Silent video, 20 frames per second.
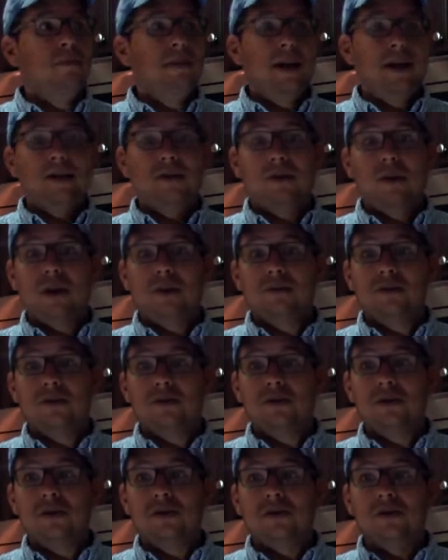it has credible
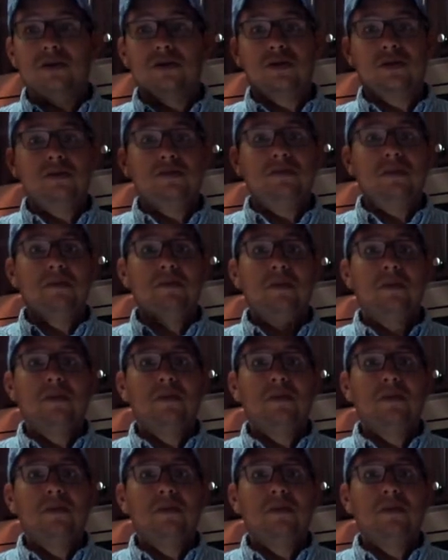sources. Just remember,